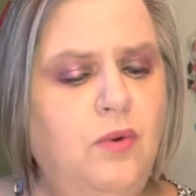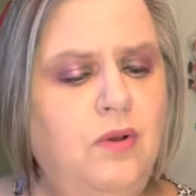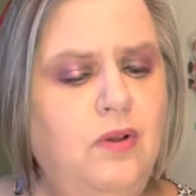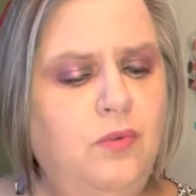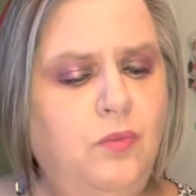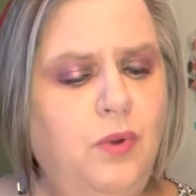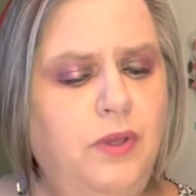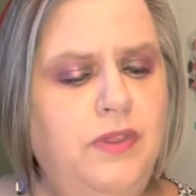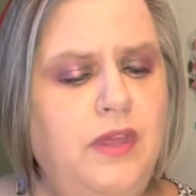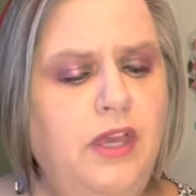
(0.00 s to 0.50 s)

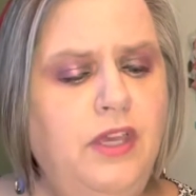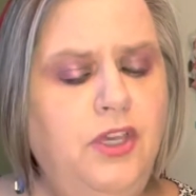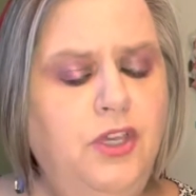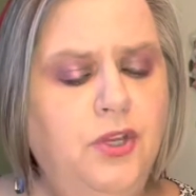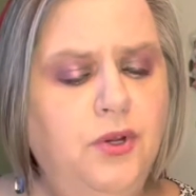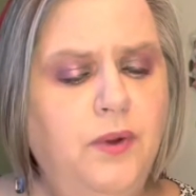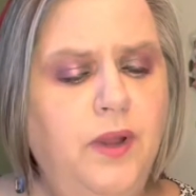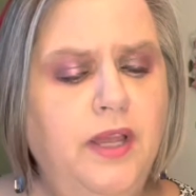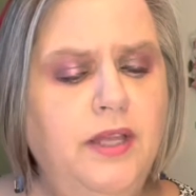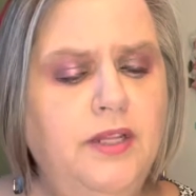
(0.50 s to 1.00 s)
with a
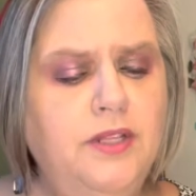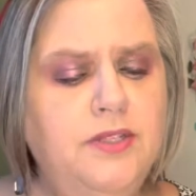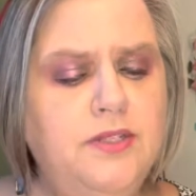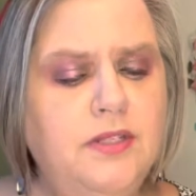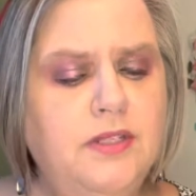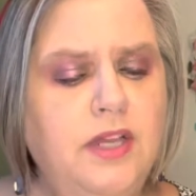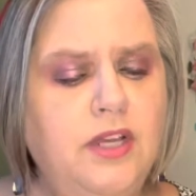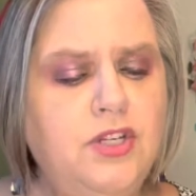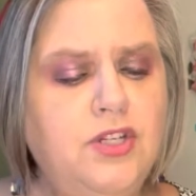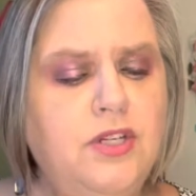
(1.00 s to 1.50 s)
curated
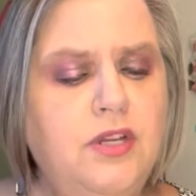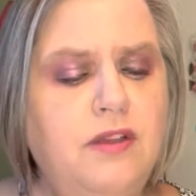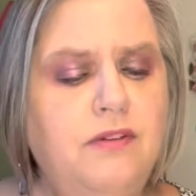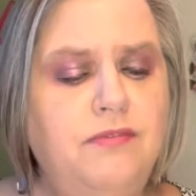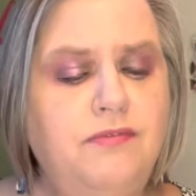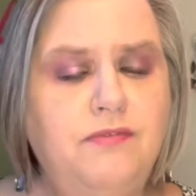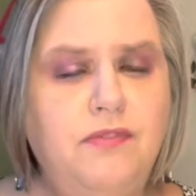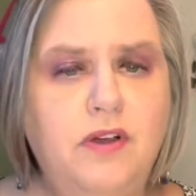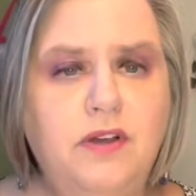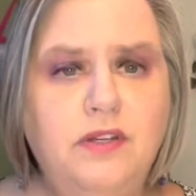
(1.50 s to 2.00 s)
selection of
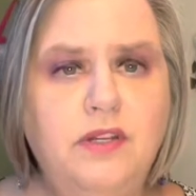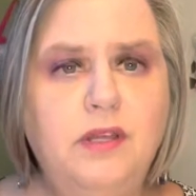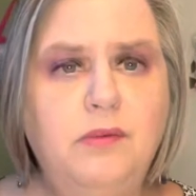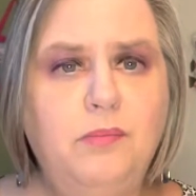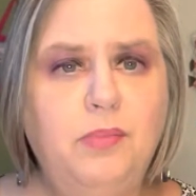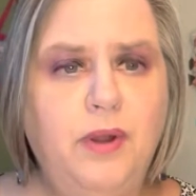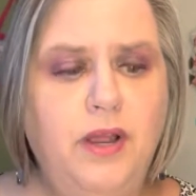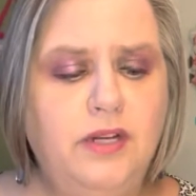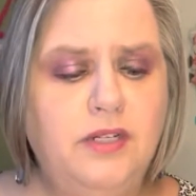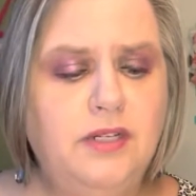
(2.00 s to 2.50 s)
fun and
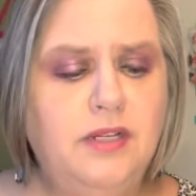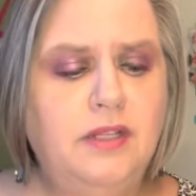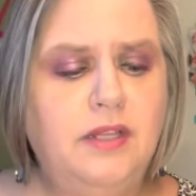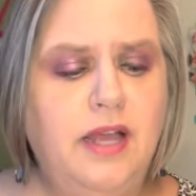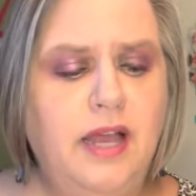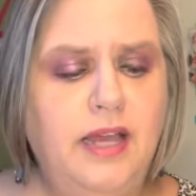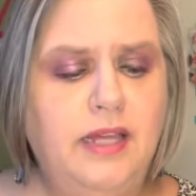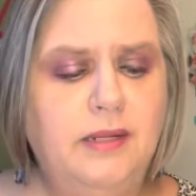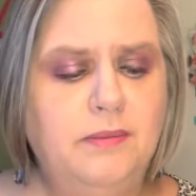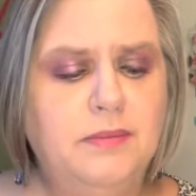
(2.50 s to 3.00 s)
practical
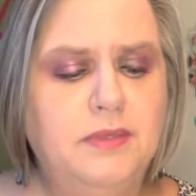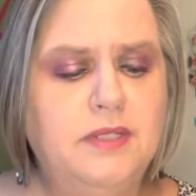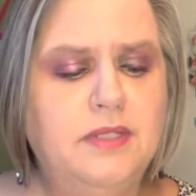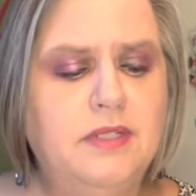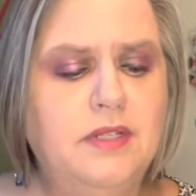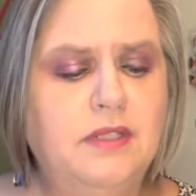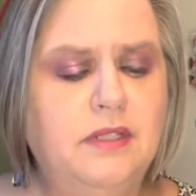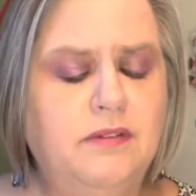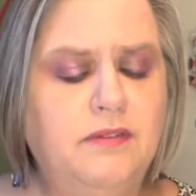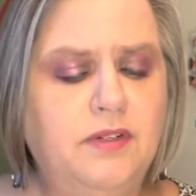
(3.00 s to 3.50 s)
items
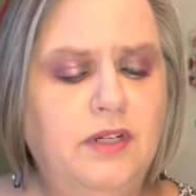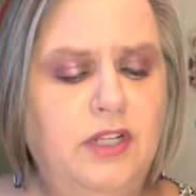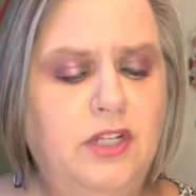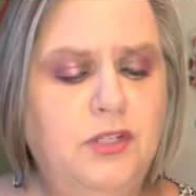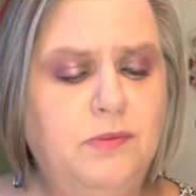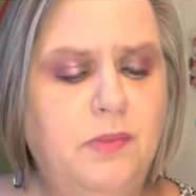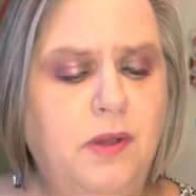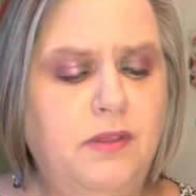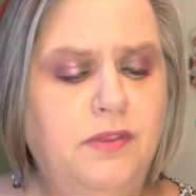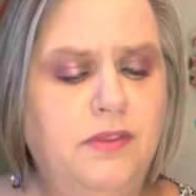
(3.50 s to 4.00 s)
delivered
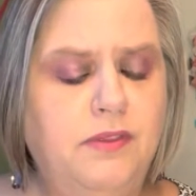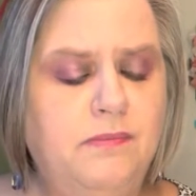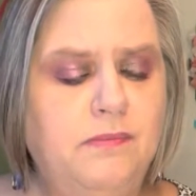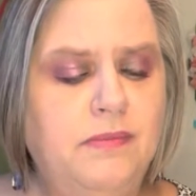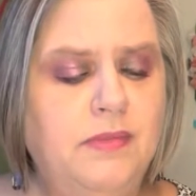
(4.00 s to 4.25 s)
each month.